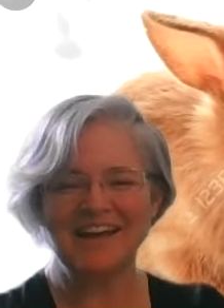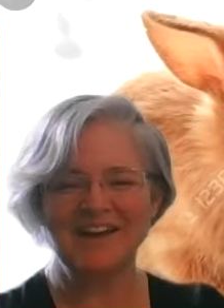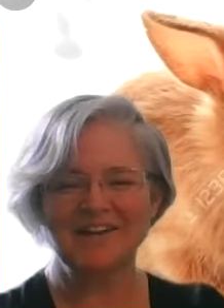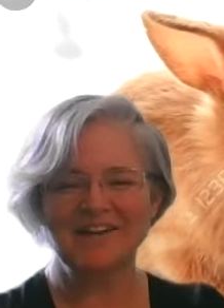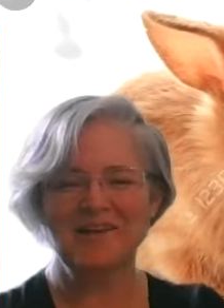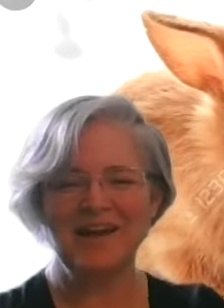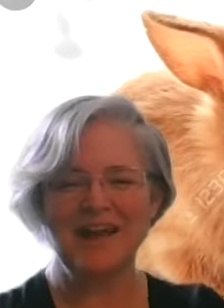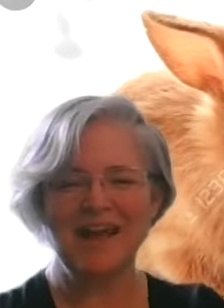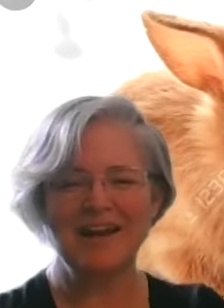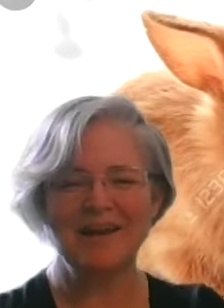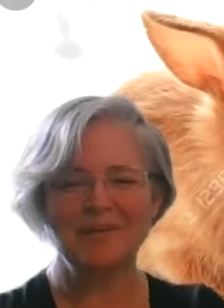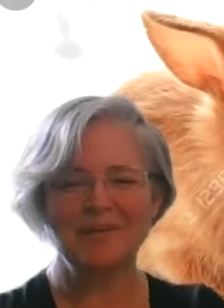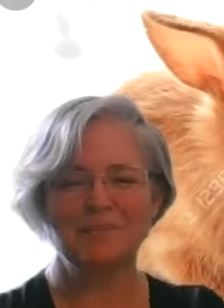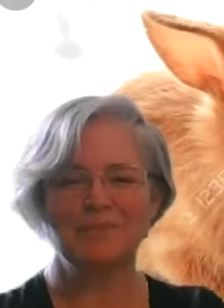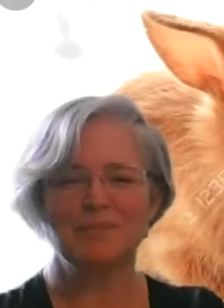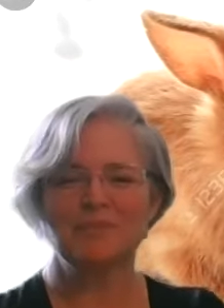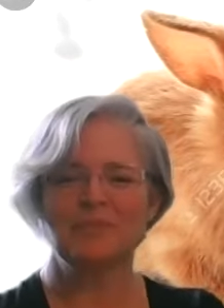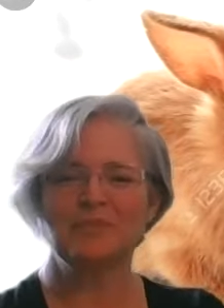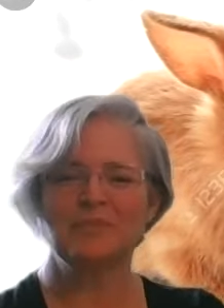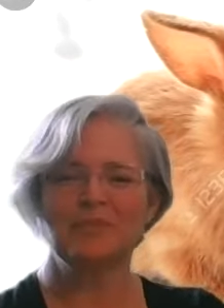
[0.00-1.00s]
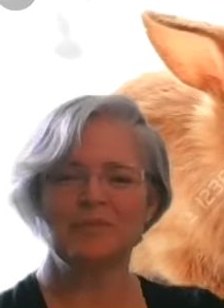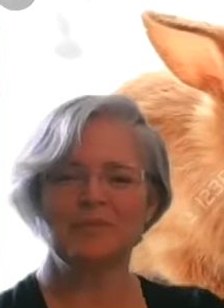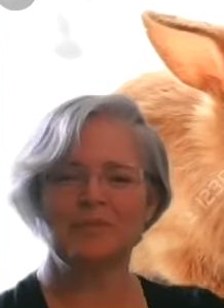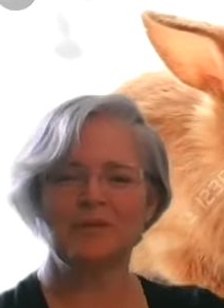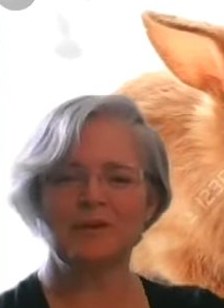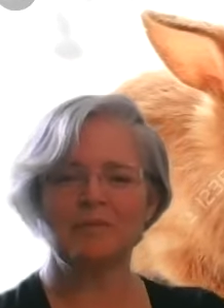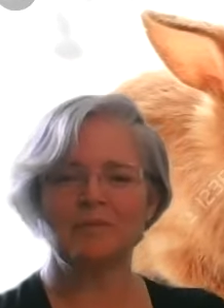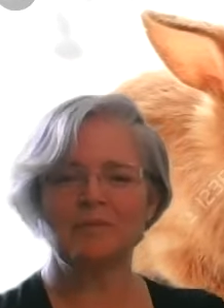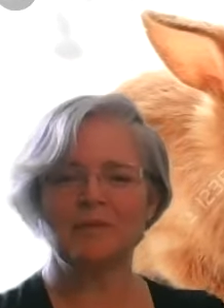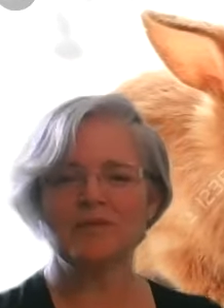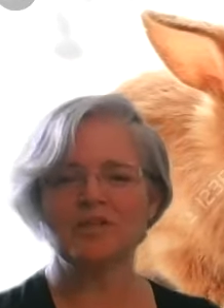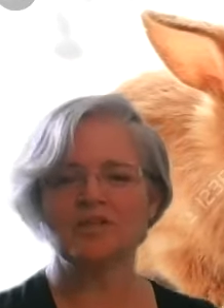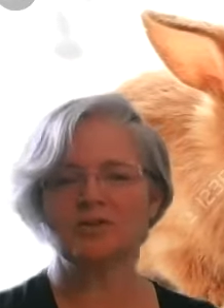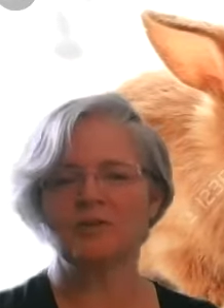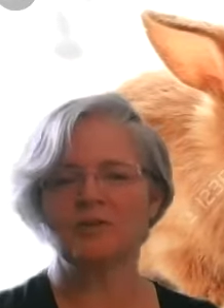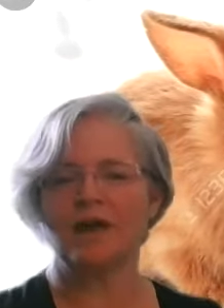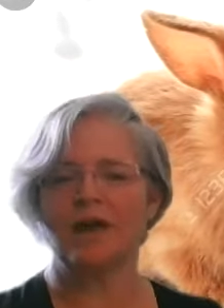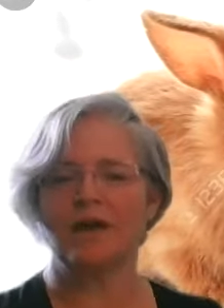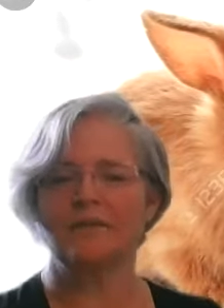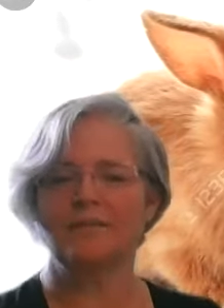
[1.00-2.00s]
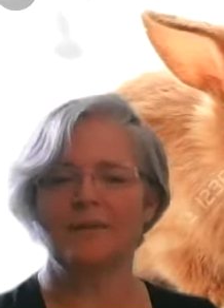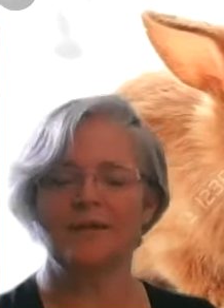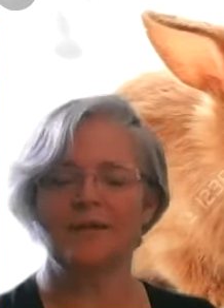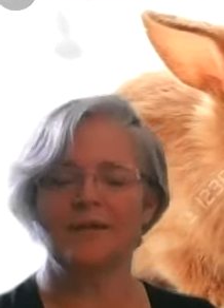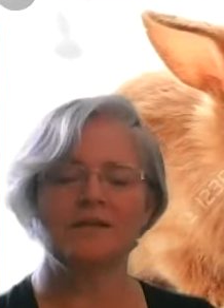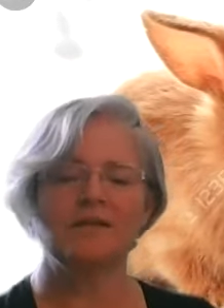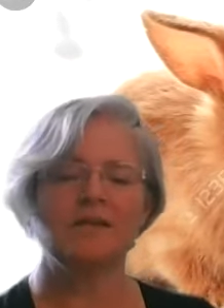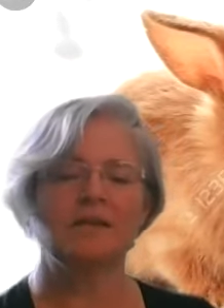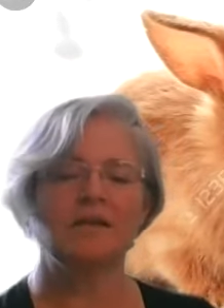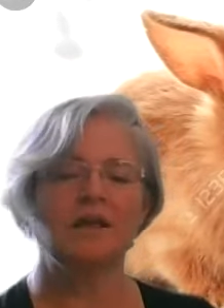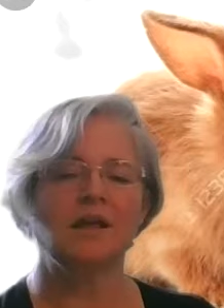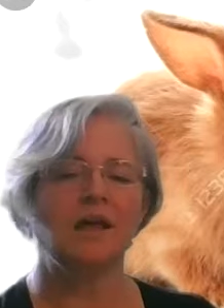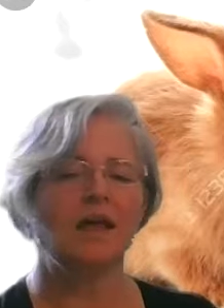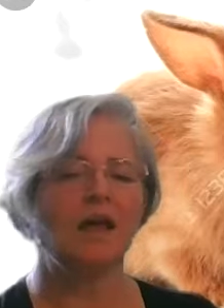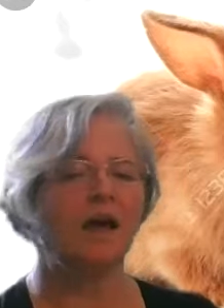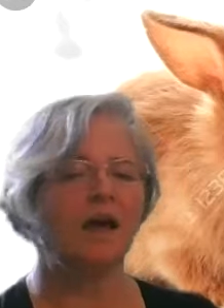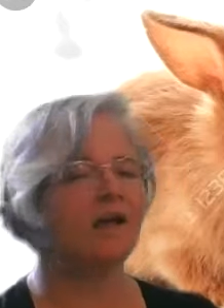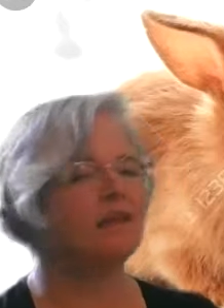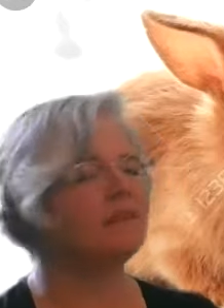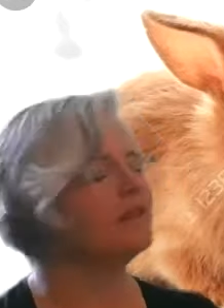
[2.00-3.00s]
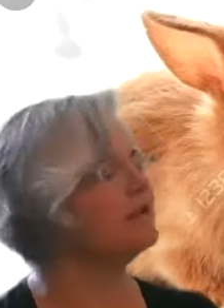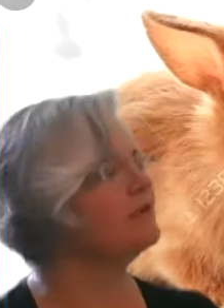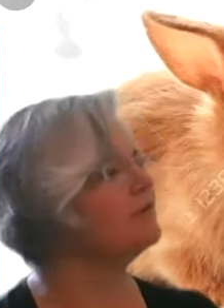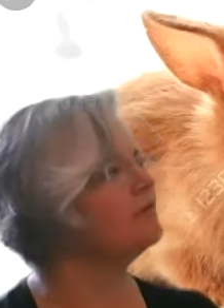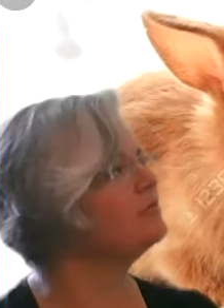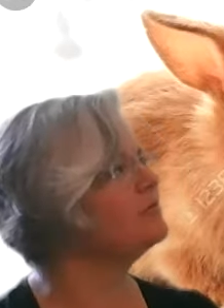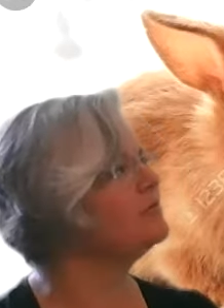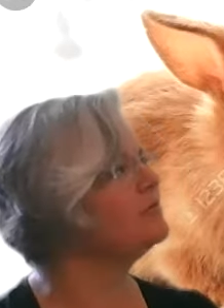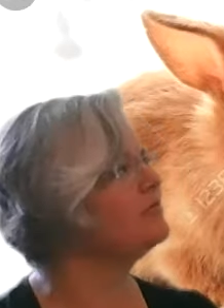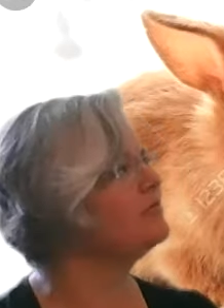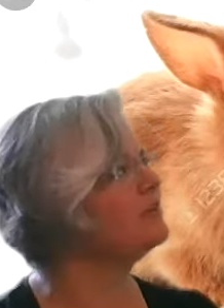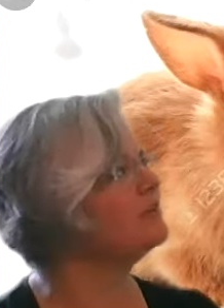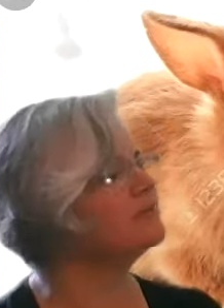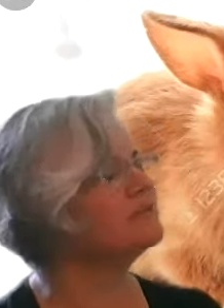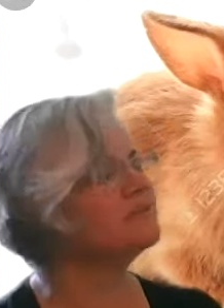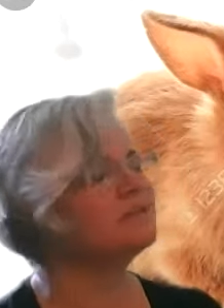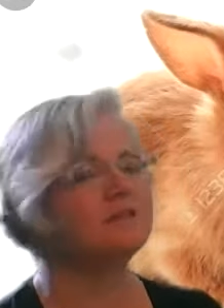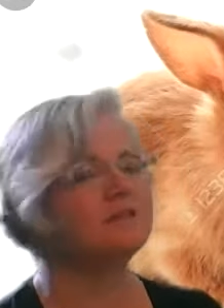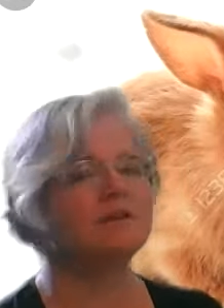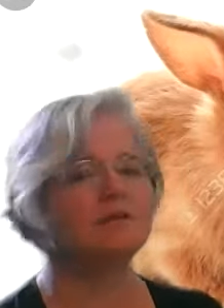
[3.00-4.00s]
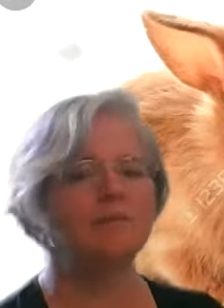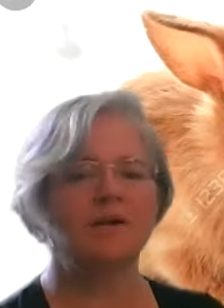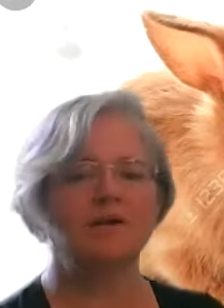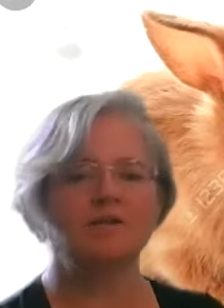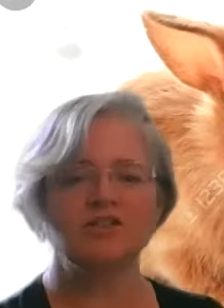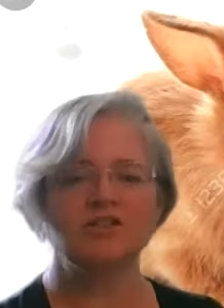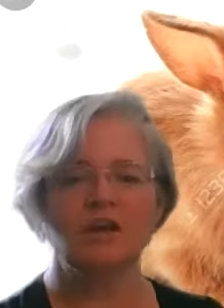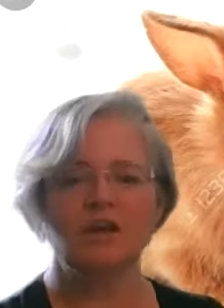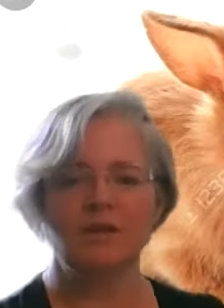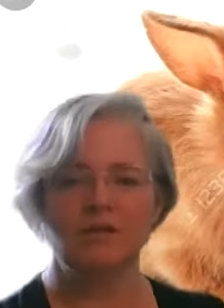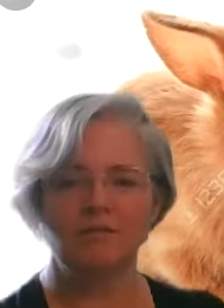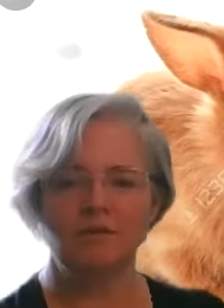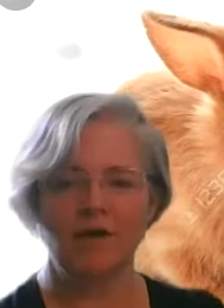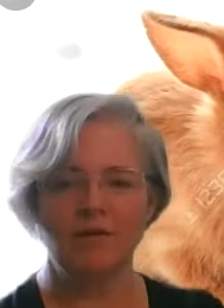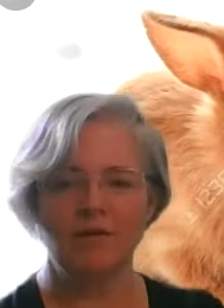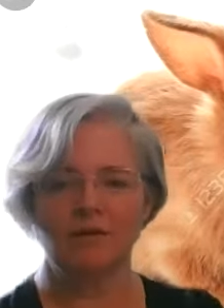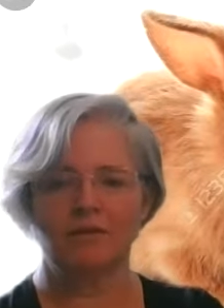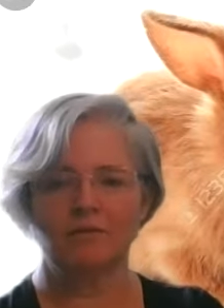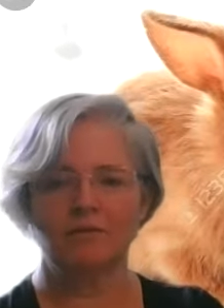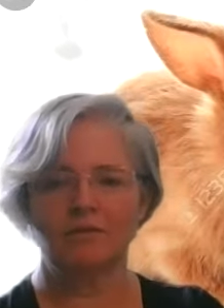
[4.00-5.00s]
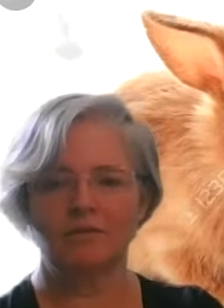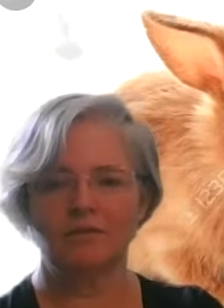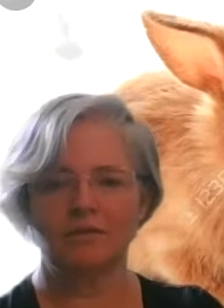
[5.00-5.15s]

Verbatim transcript: a way to put a picture behind me and I thought it would be fun to sing about John the Rabbit.